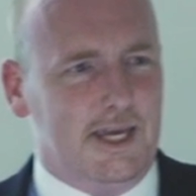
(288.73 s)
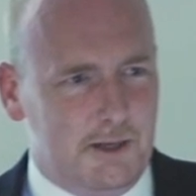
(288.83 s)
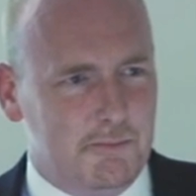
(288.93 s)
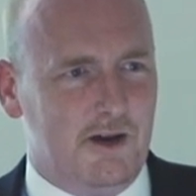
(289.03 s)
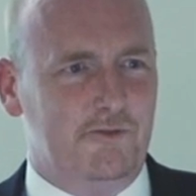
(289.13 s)

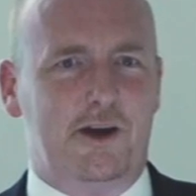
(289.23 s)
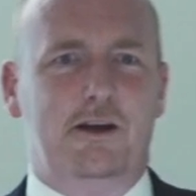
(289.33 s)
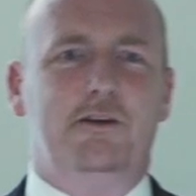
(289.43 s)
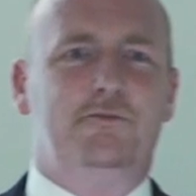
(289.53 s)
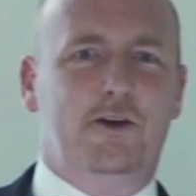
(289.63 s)
email
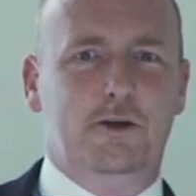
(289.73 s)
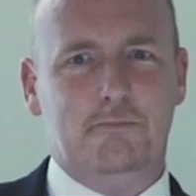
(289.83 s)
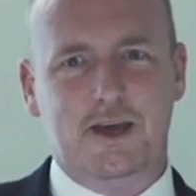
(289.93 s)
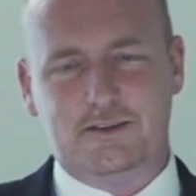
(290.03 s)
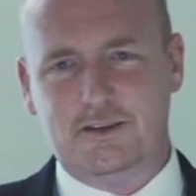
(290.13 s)
via our
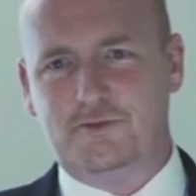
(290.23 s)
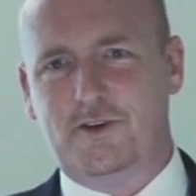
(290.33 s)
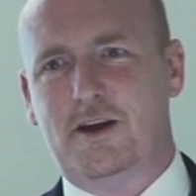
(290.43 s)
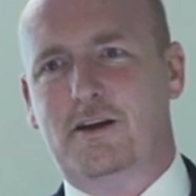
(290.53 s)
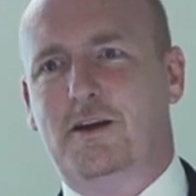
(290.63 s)
phone, message
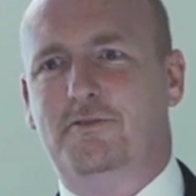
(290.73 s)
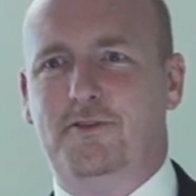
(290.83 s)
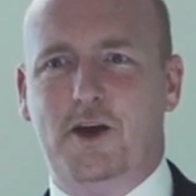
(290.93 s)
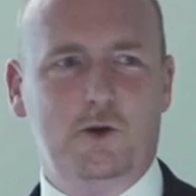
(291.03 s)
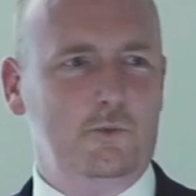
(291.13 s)
via our
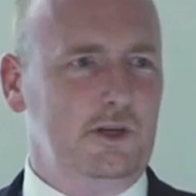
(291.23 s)
phone,